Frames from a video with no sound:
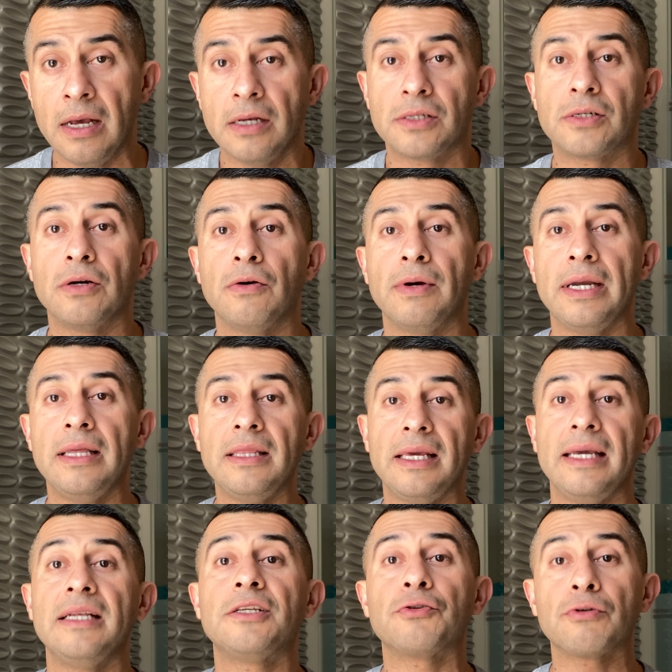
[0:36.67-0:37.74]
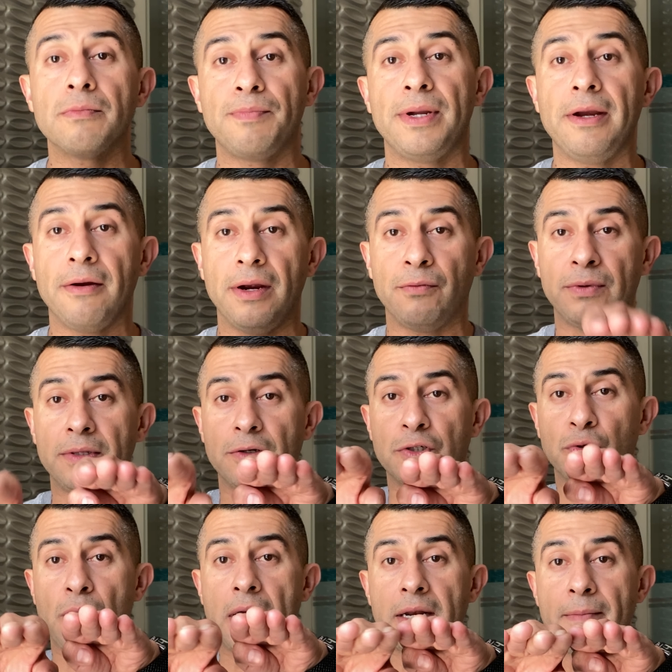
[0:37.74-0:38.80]
So in the interim period when they're
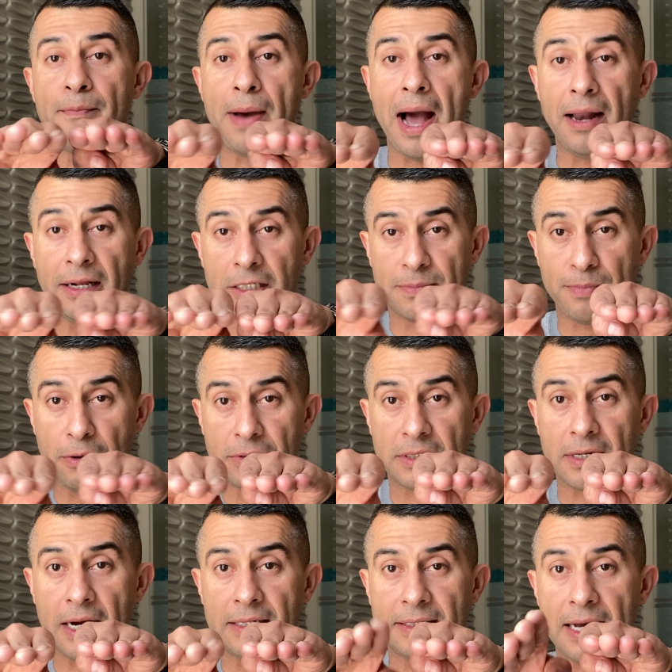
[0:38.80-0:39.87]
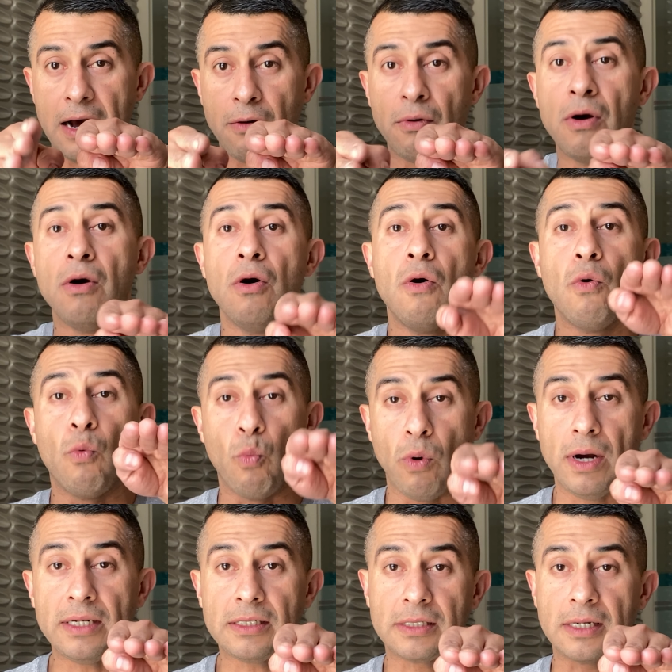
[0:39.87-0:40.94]
trying to balance both sides out,
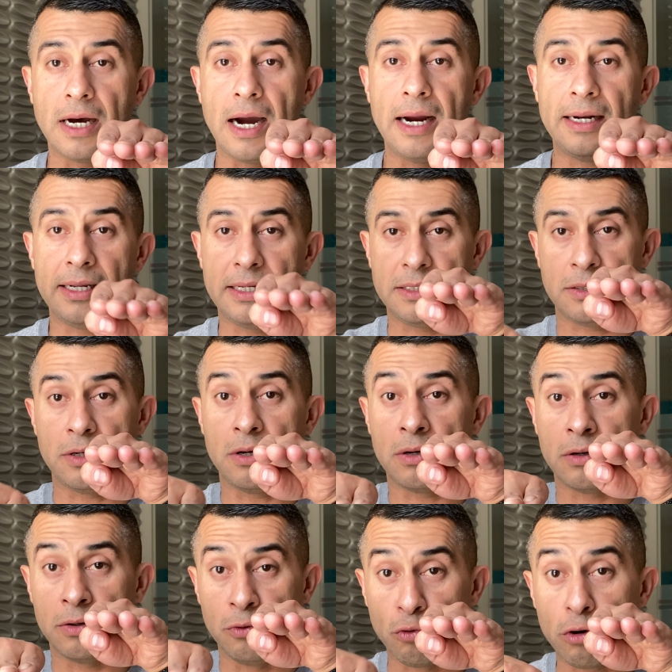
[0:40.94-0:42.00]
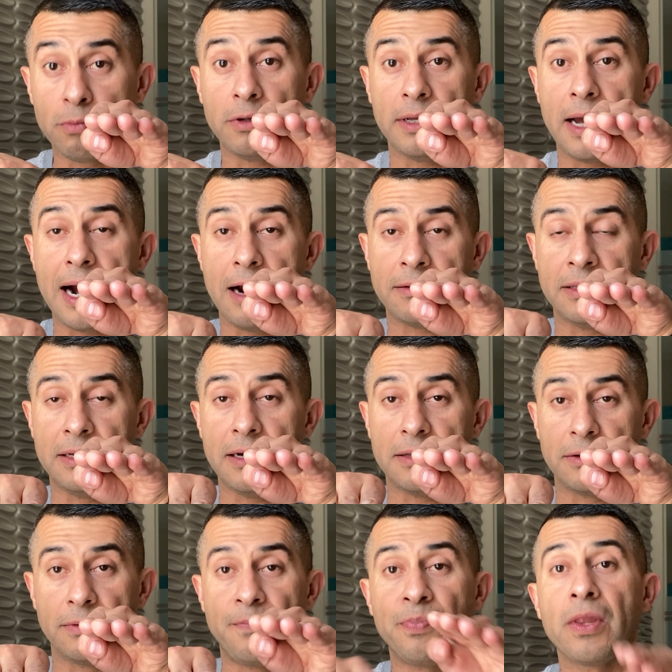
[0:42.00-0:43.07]
one side is normally higher than the
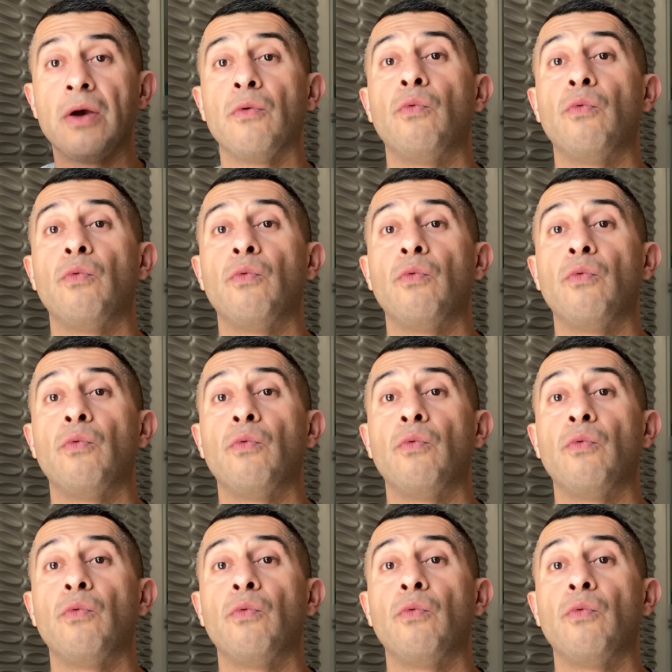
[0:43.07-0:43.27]
other.